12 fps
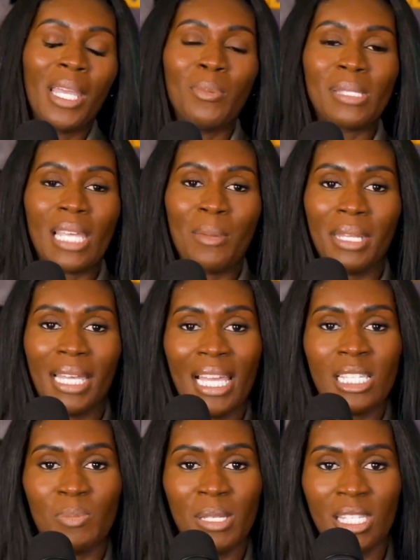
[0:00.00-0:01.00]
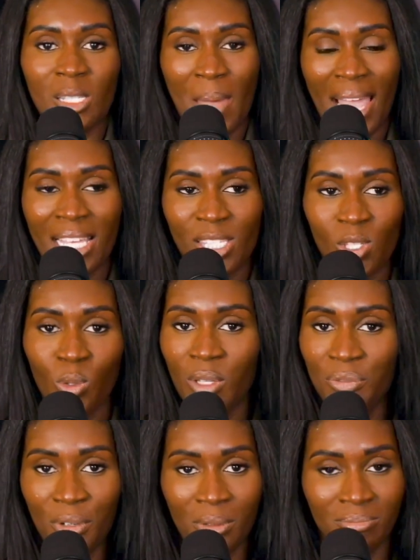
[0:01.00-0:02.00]
But he was able to get his business back. He
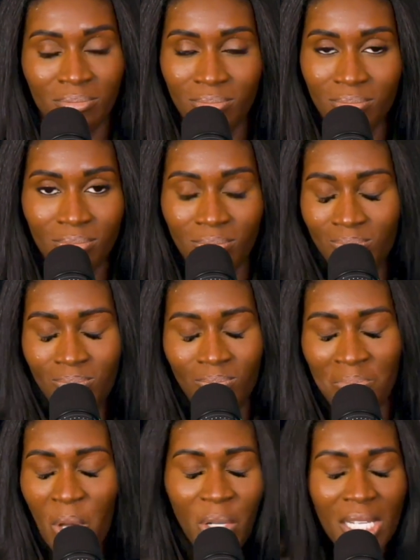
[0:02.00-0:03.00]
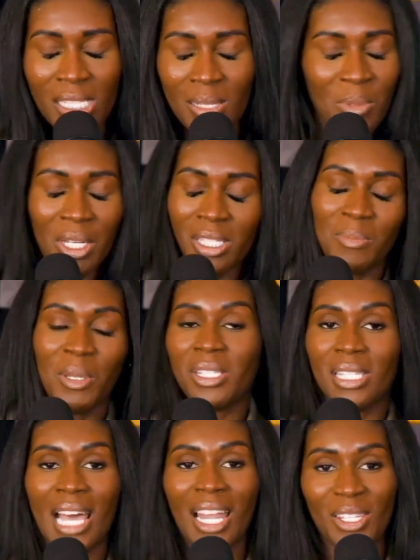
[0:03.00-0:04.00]
sold it for millions and millions and
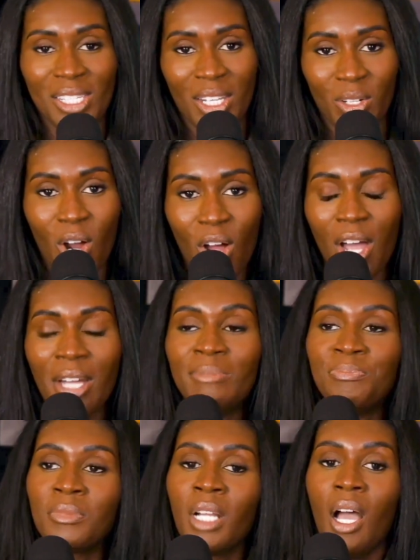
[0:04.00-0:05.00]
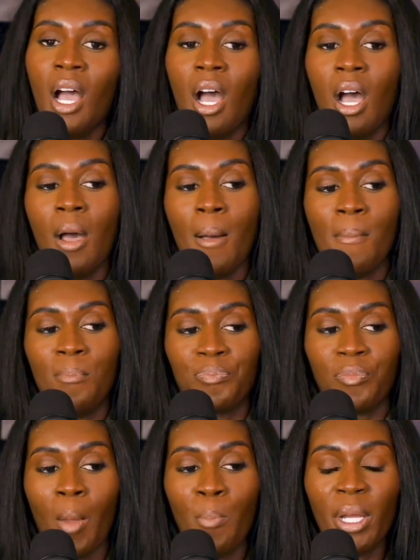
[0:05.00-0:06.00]
millions of dollars later on.
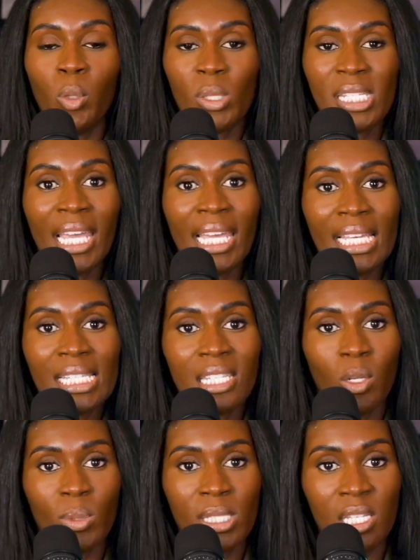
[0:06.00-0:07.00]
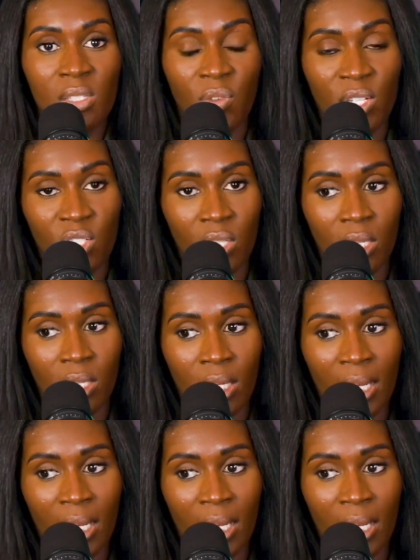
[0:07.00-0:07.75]
But it was his, and it was his vision.